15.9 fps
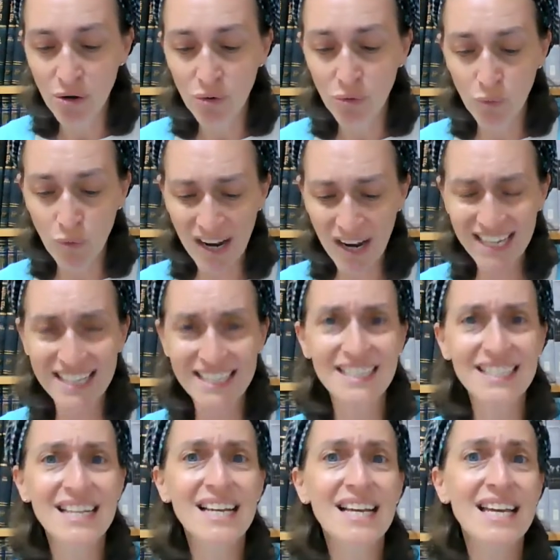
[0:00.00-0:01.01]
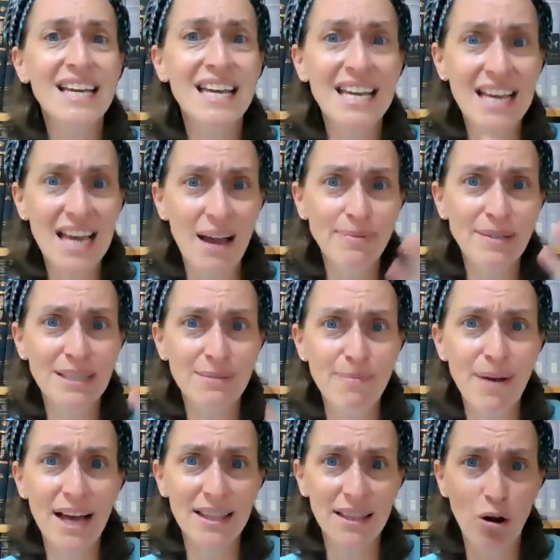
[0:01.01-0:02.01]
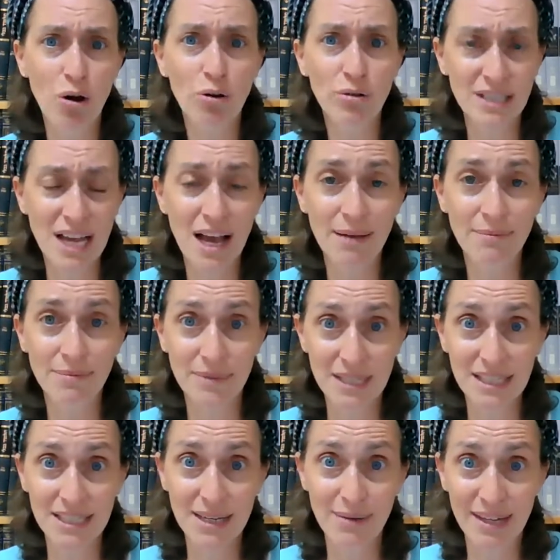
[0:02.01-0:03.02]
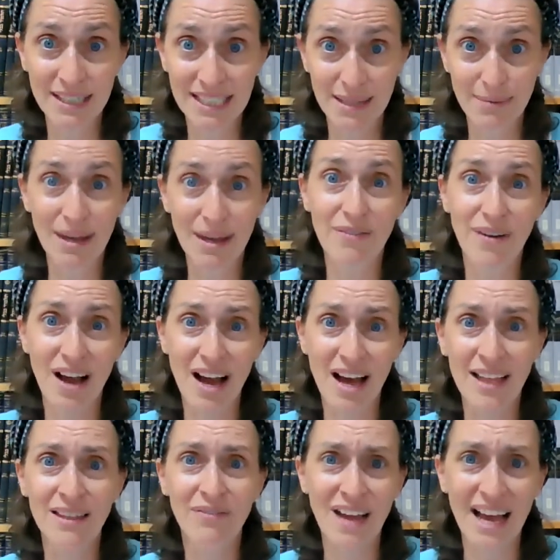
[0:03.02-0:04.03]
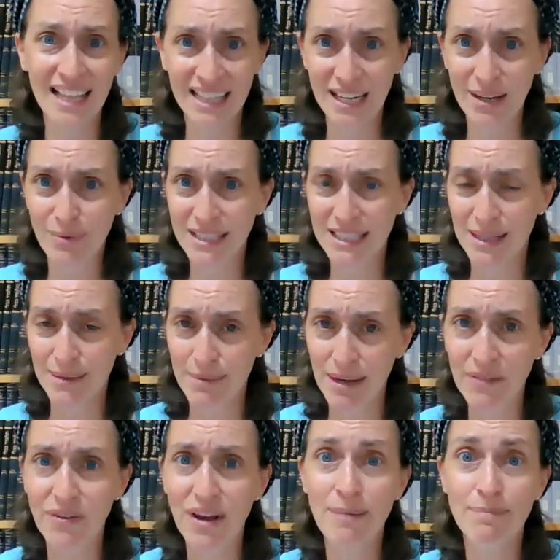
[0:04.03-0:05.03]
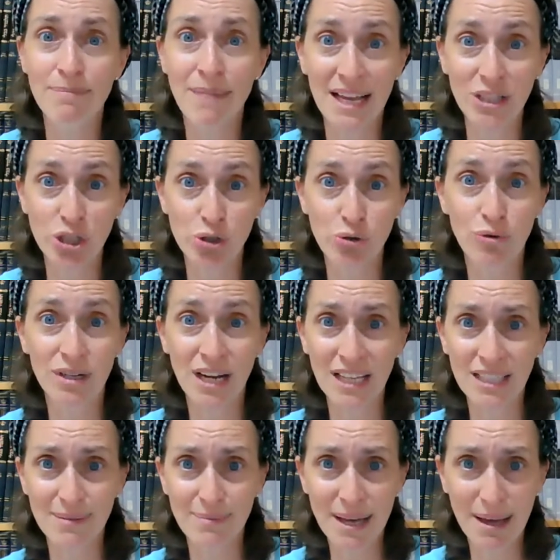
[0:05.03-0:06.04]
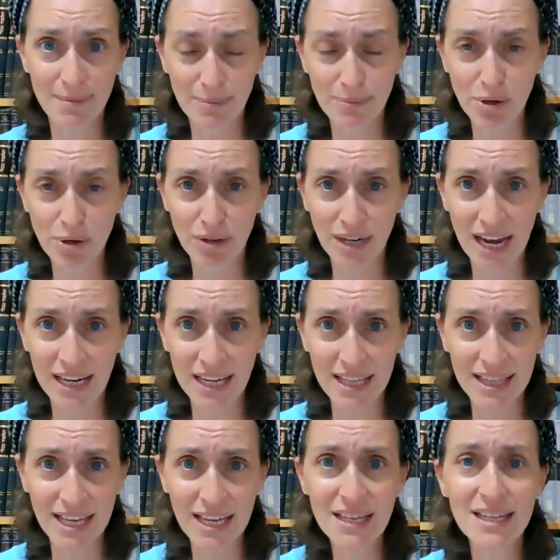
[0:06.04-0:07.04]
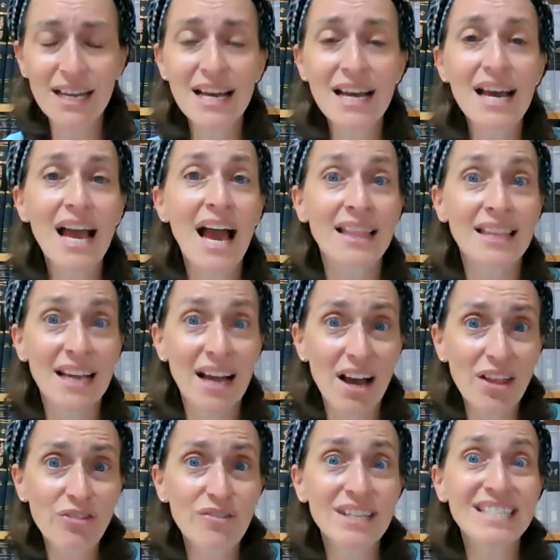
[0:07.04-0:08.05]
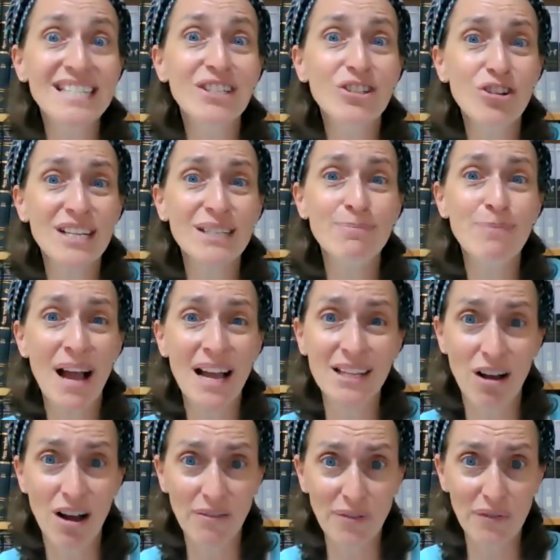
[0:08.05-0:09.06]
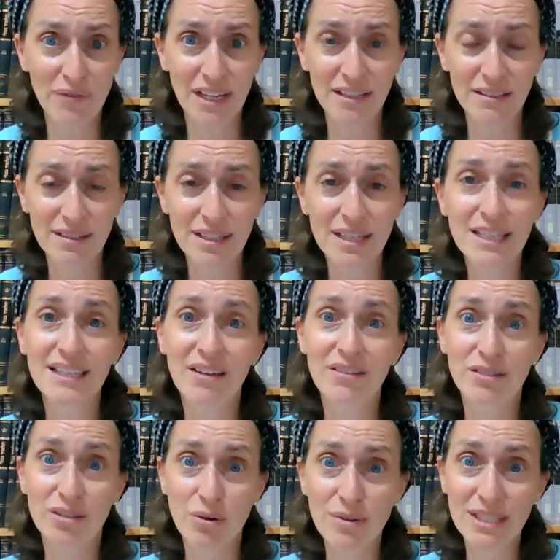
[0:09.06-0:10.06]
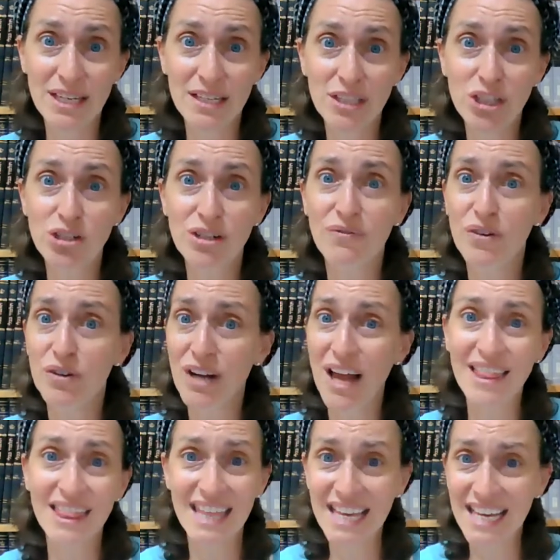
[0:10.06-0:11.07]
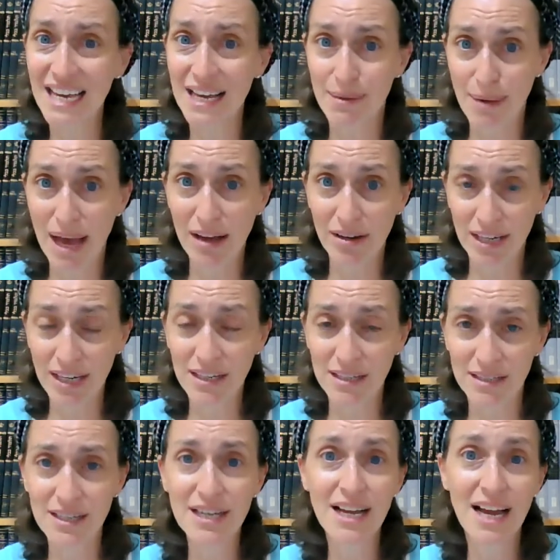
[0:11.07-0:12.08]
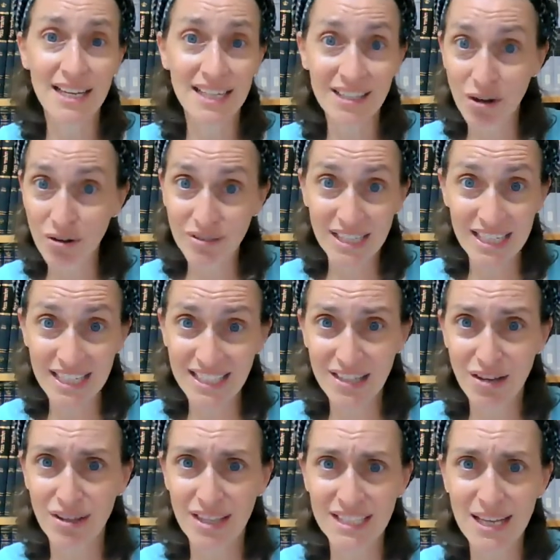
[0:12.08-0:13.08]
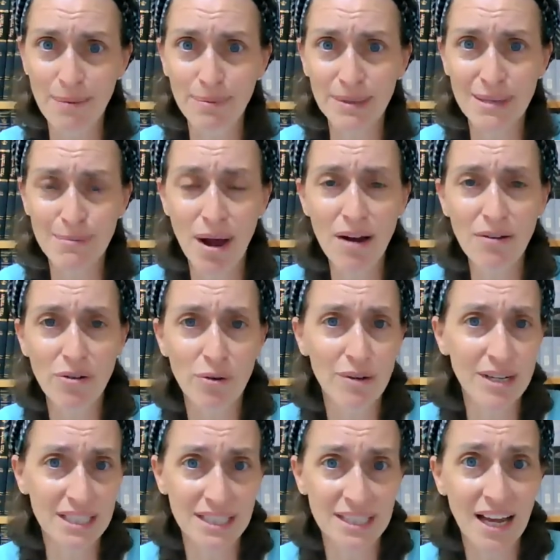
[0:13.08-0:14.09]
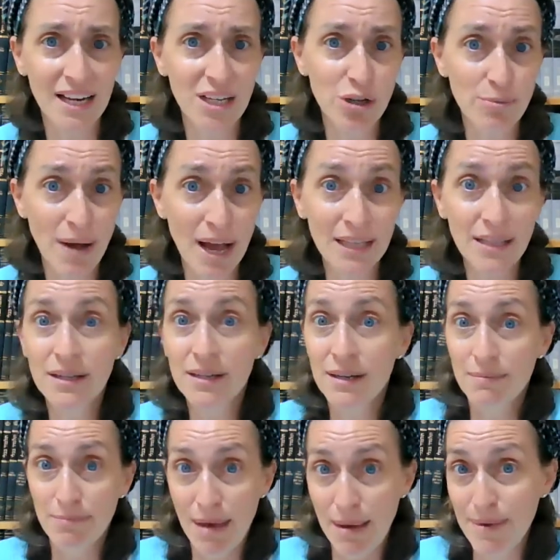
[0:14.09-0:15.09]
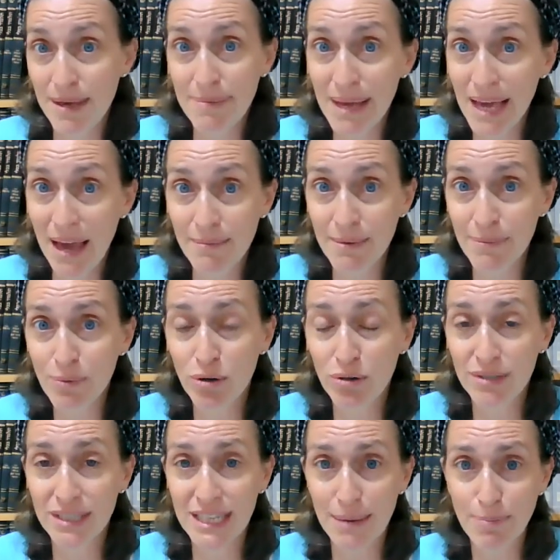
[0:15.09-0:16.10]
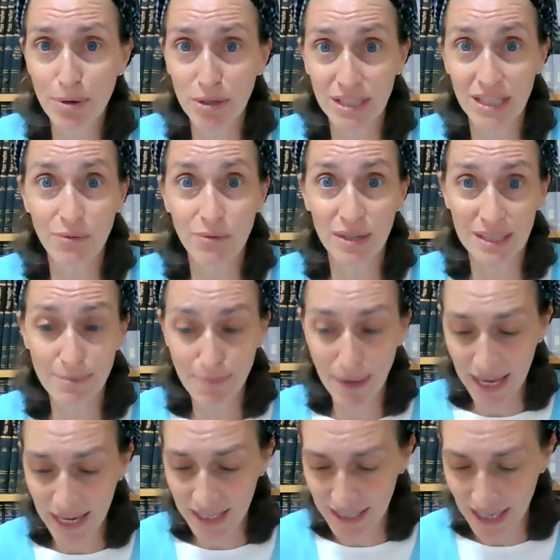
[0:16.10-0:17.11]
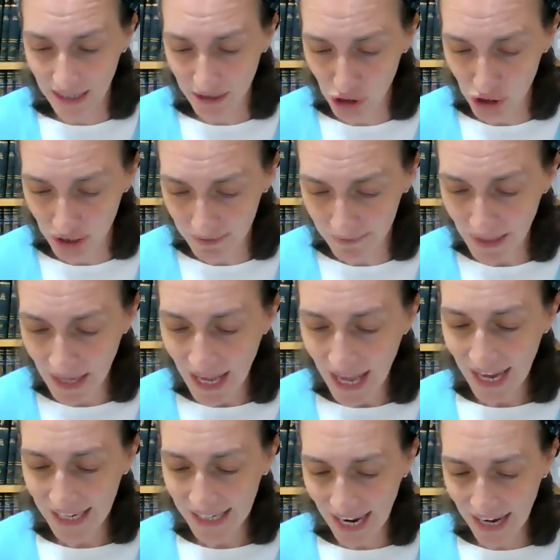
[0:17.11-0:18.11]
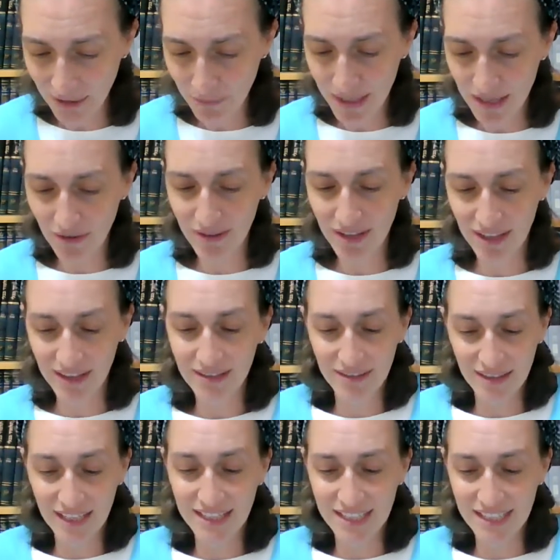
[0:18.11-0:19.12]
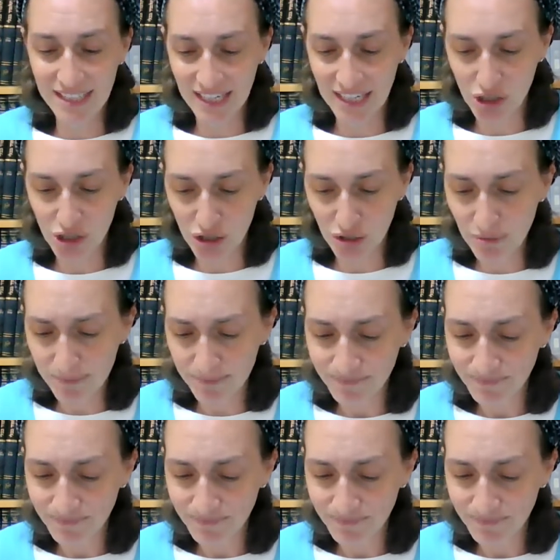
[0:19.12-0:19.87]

One is he kept his mind the whole time since he went to the mikvah on the fact that he went to the mikvah and made sure not to become impure to anything. And the other is he took his mind off of it. Now, there's always a concern if you're not thinking about it, and he knows he needs to go to the temple tomorrow and it's not in your mind, maybe he became impure to a dead person and wasn't paying attention. And how do we know that this is an issue?